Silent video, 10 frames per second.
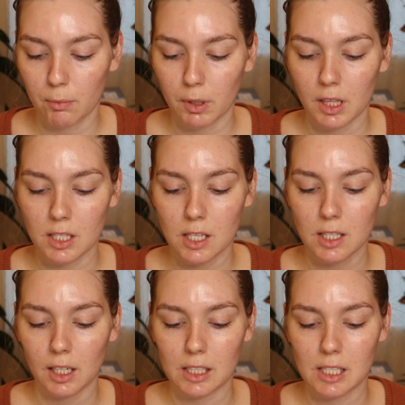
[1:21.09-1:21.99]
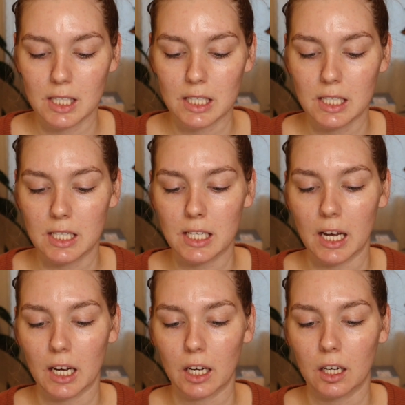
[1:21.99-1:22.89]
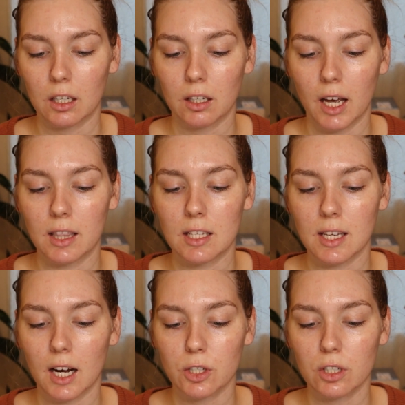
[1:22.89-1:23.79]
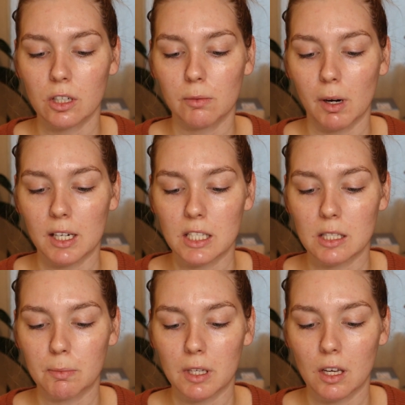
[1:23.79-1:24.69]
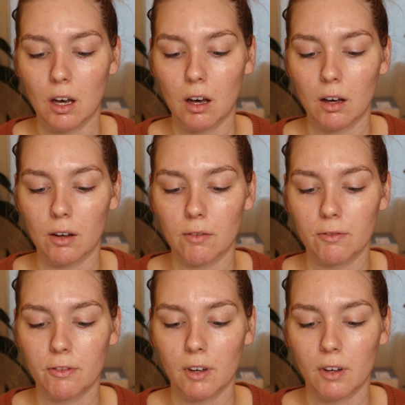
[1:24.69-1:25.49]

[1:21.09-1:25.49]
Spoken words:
But this is like a stick, and this actually reminds me of